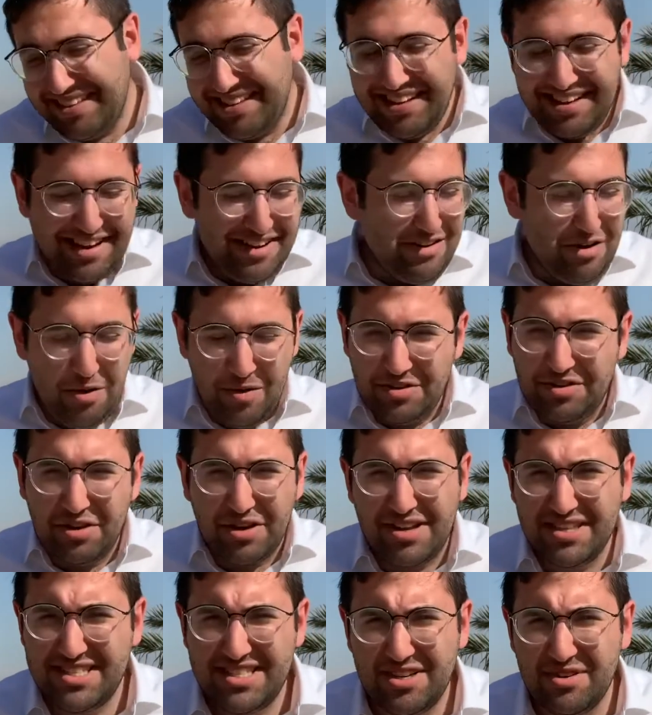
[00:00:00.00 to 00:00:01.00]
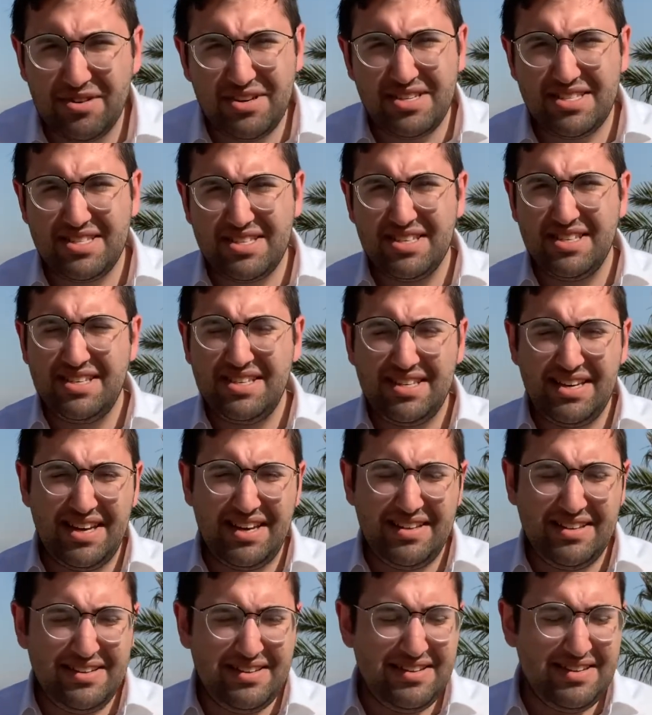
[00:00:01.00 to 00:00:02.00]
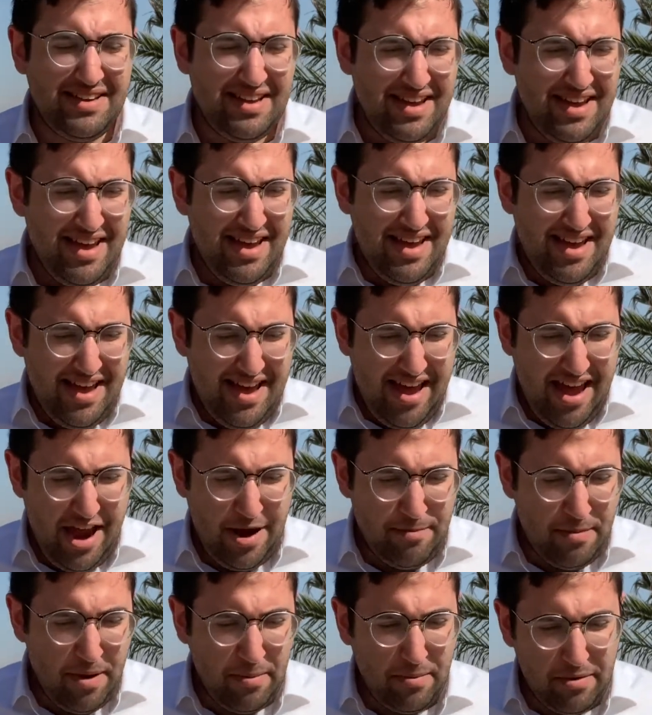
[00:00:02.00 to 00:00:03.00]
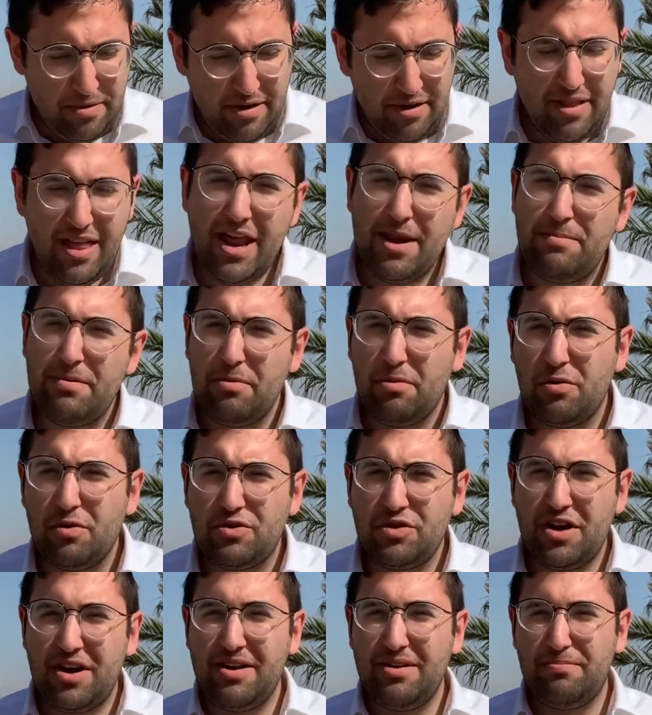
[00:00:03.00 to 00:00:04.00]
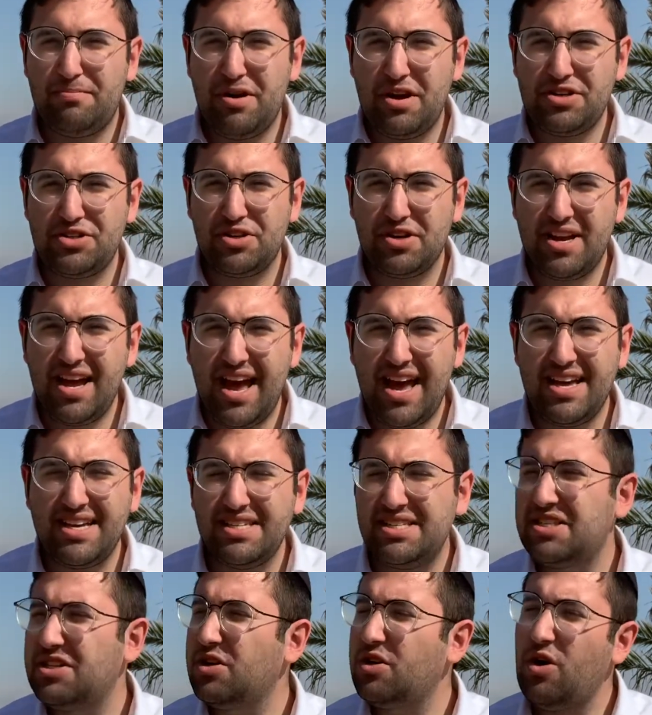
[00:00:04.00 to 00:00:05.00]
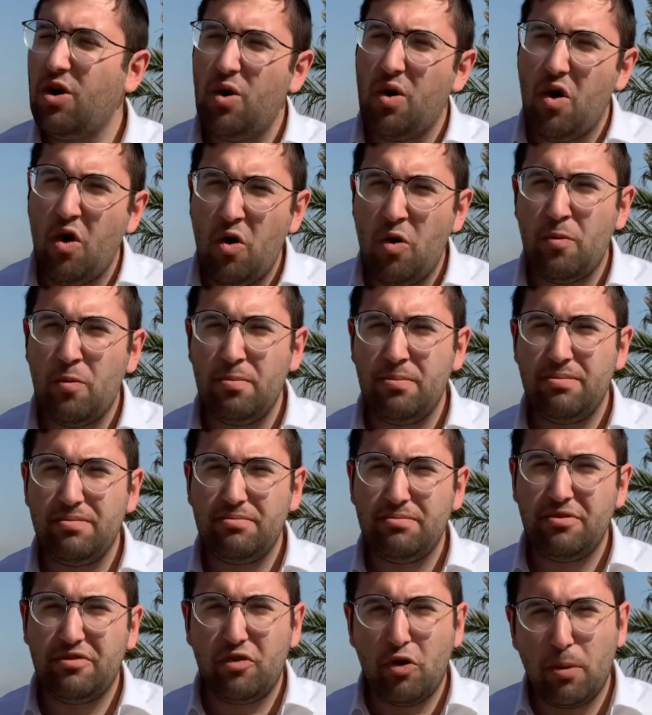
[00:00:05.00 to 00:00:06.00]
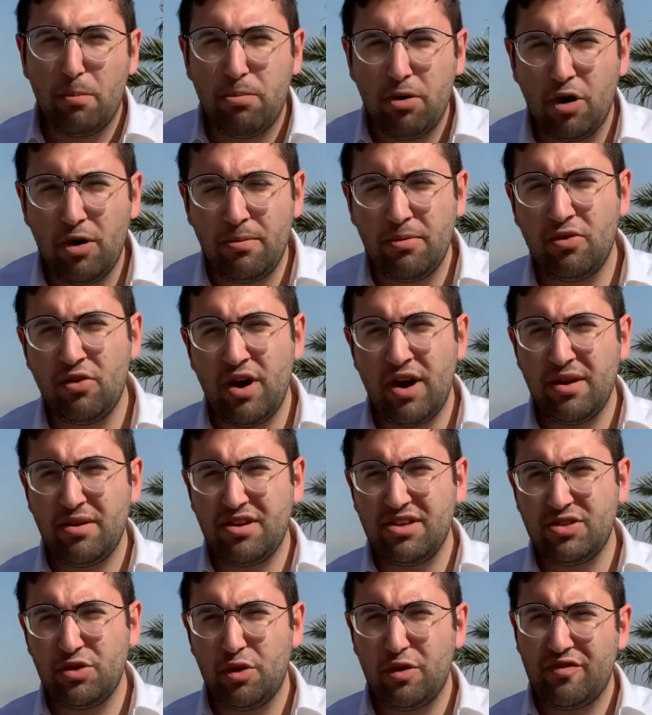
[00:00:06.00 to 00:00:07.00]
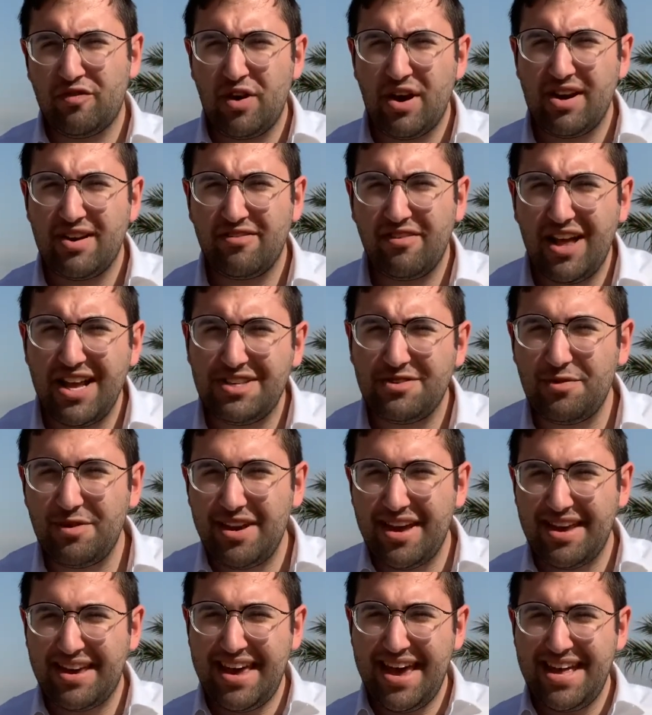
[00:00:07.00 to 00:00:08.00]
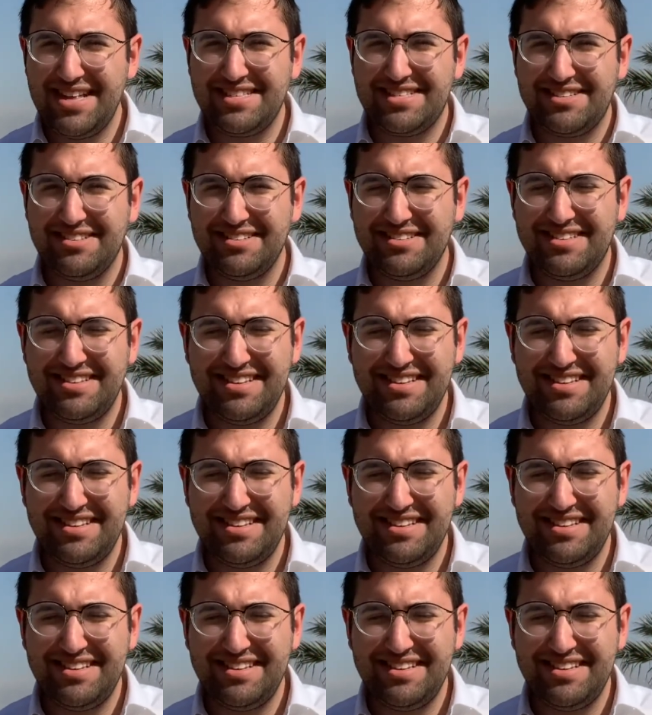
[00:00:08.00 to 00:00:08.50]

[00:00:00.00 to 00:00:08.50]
no one took it seriously. And I remember a lot of people were trying to pressure guys to go home before Purim already because they were afraid flights were going to get canceled.